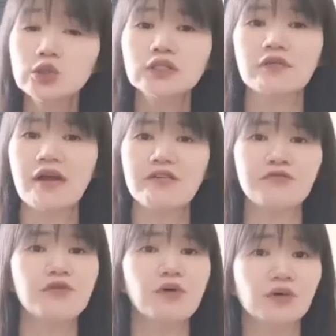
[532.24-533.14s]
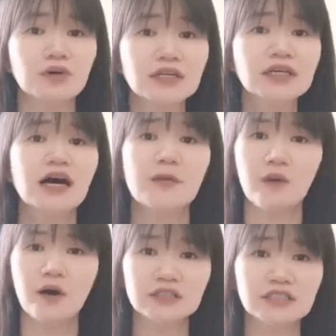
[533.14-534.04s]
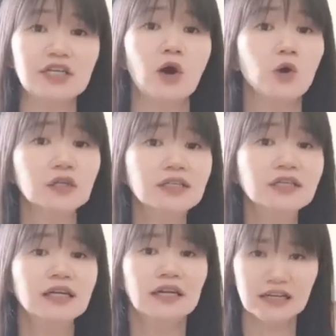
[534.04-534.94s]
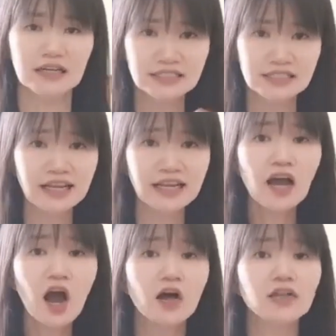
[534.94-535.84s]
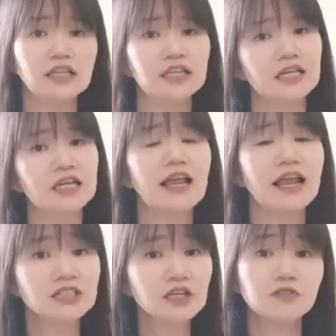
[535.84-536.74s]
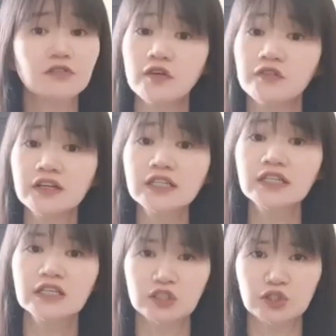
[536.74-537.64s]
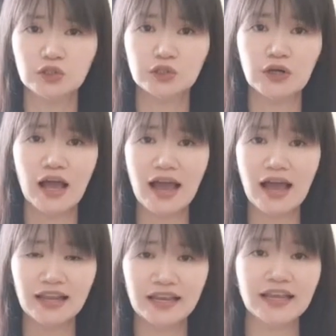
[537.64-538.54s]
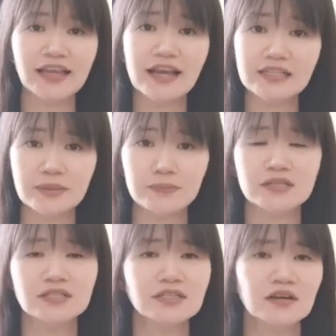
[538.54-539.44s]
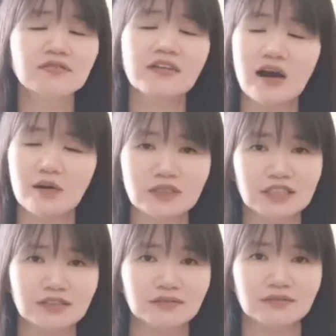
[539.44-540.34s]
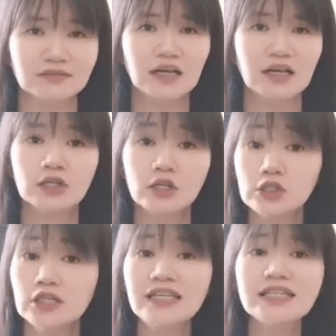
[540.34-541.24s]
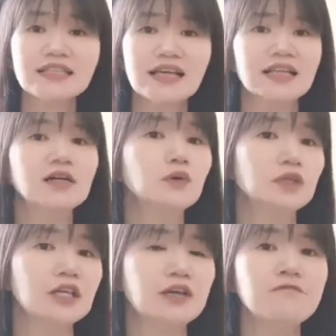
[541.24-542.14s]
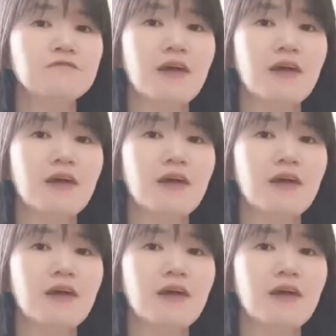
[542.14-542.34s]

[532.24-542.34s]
to the rightful owner upon the owner signing on the letter of offer to indicate acceptance of our deal. Usually, seller would give